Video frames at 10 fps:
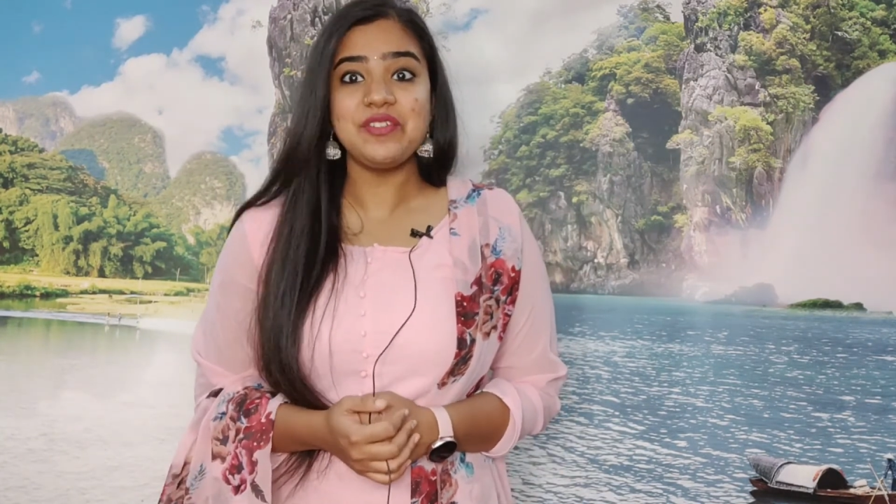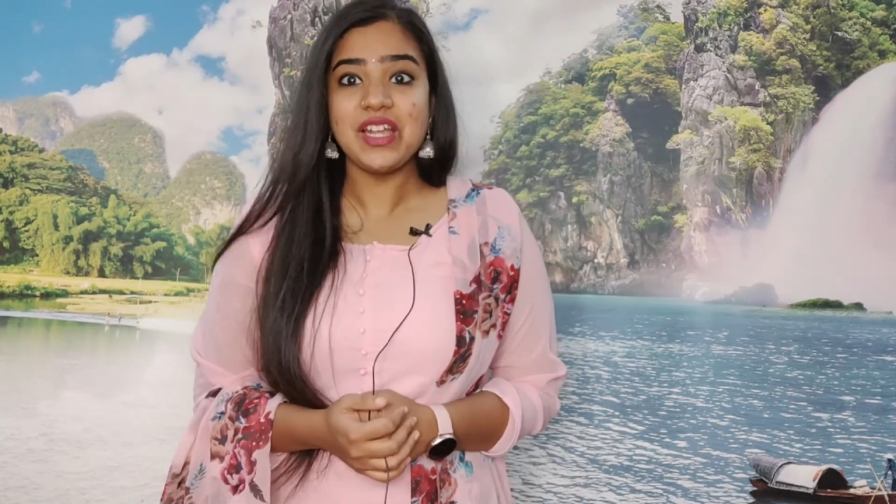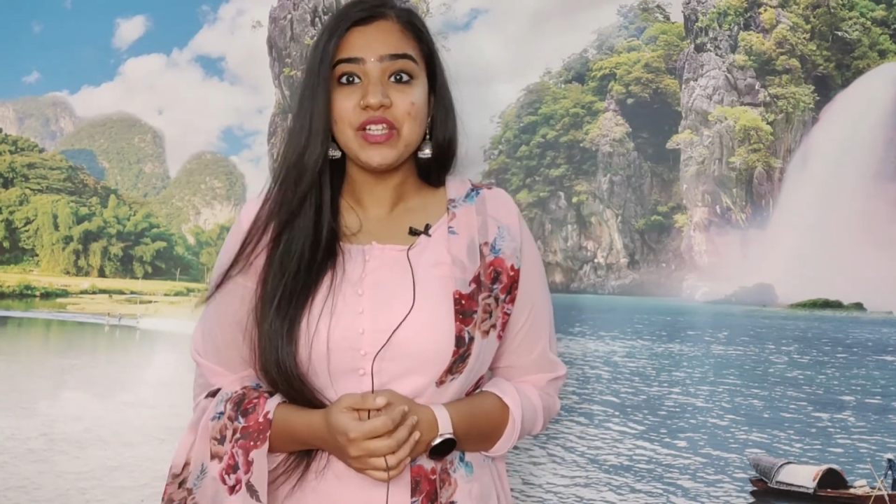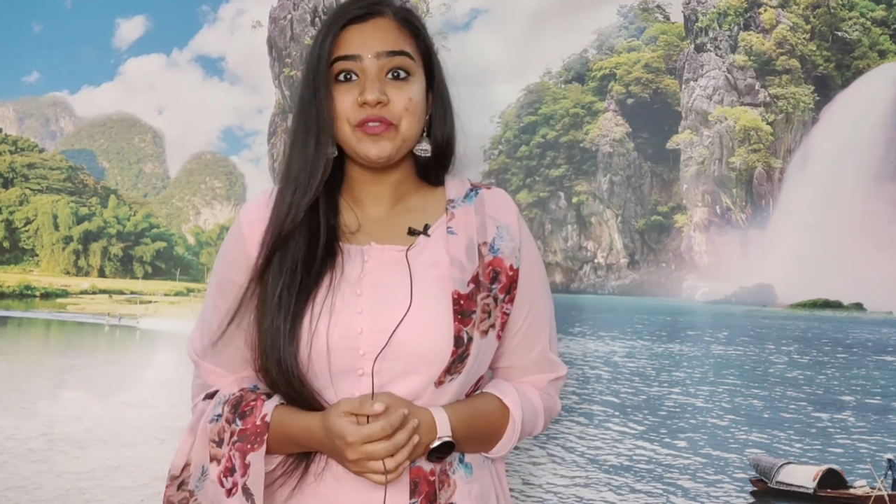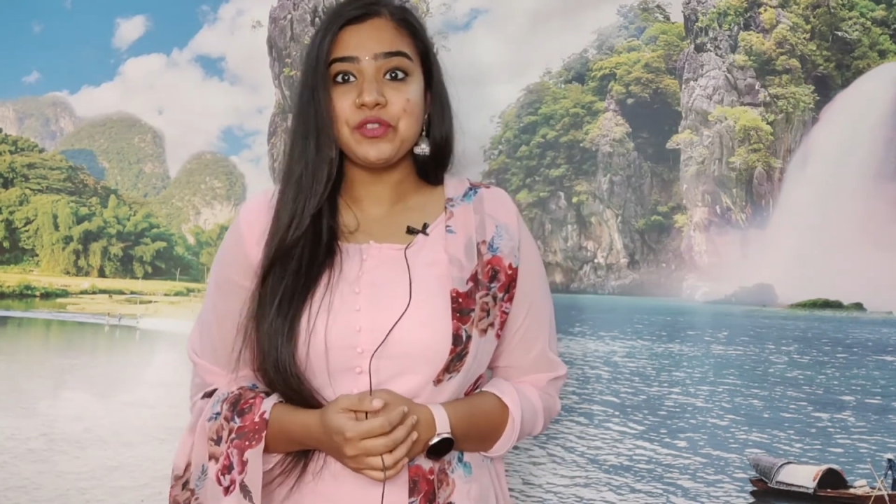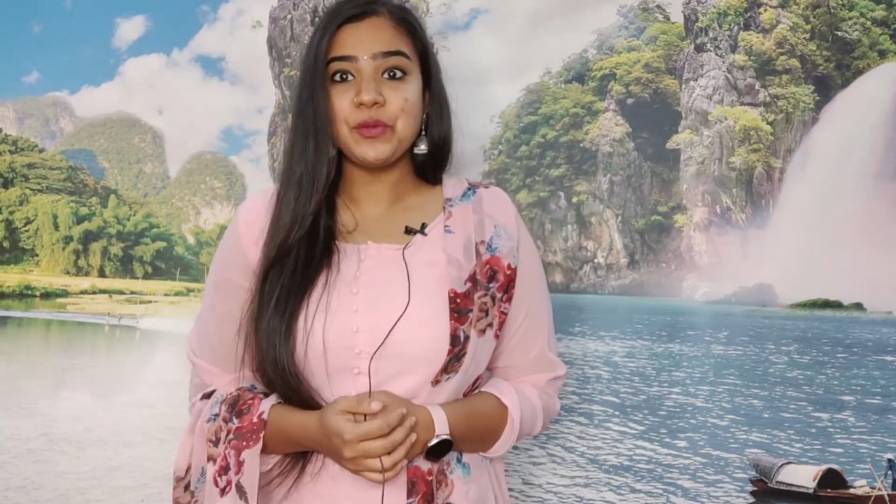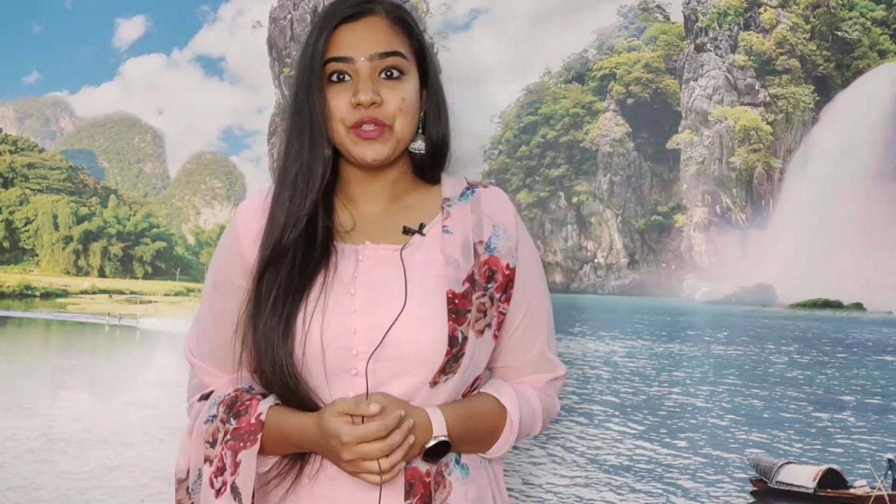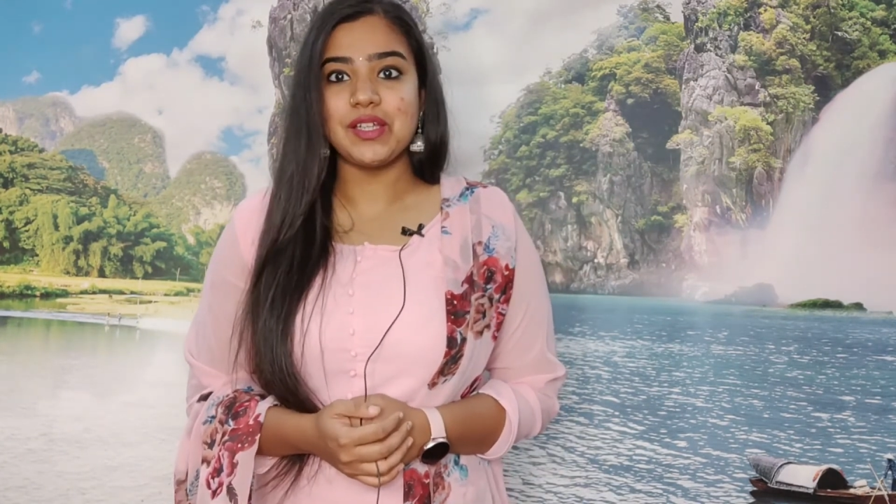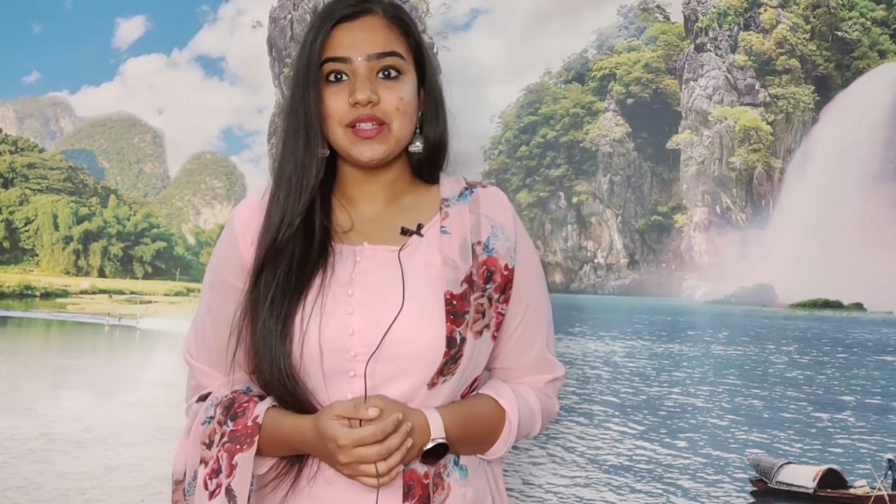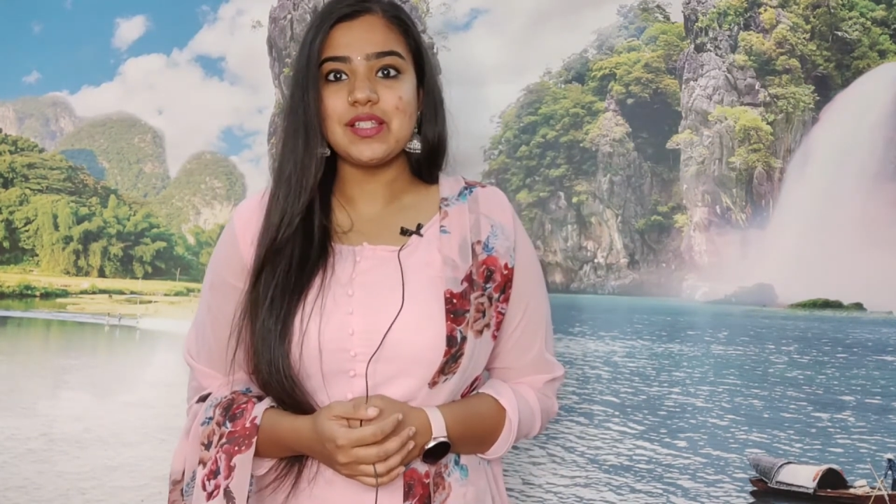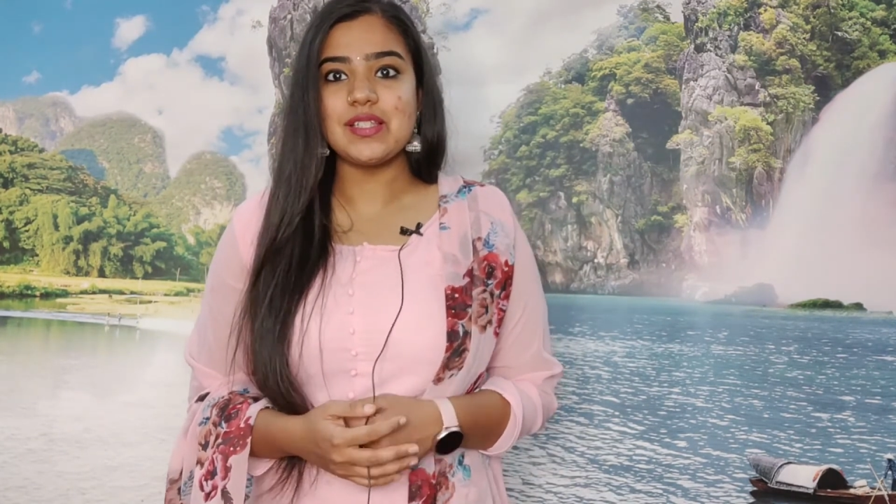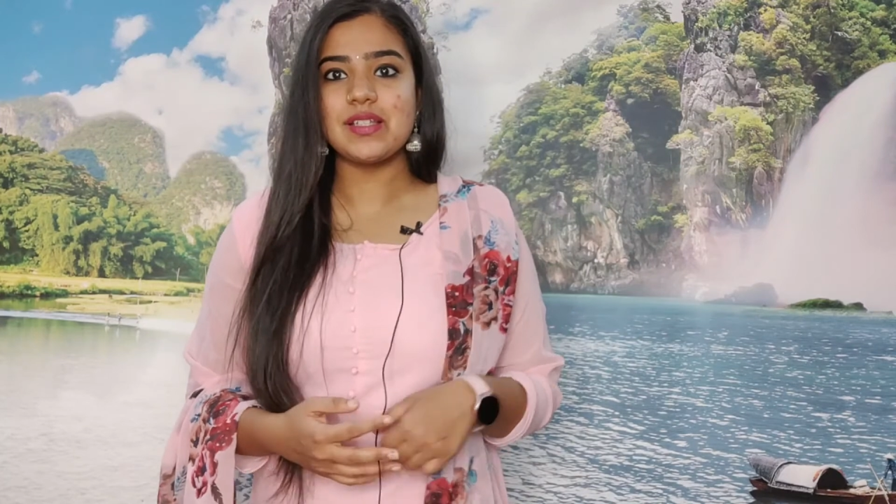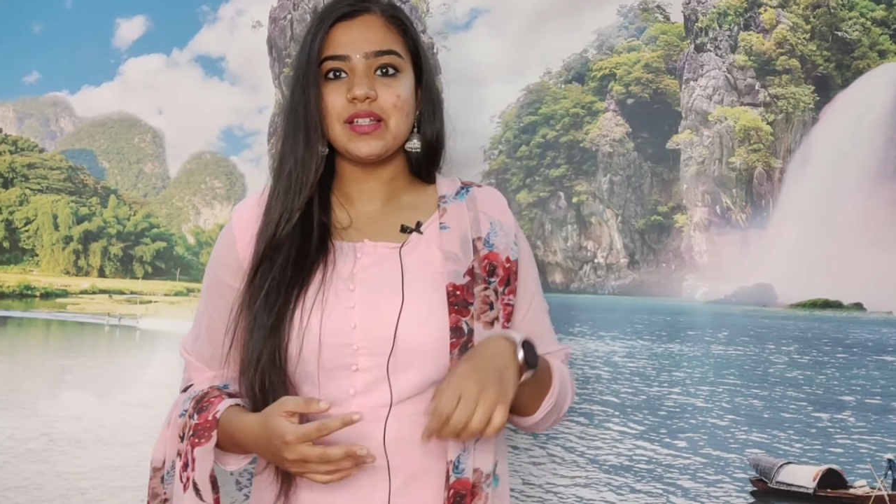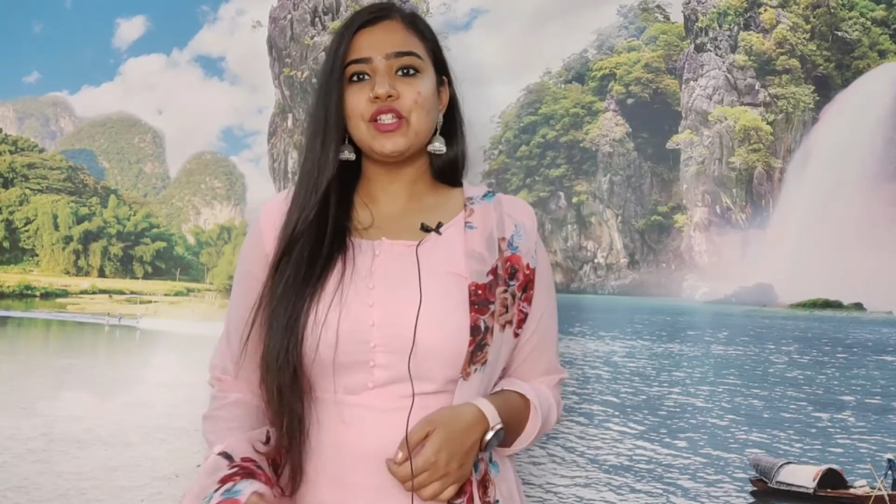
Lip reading: very furious.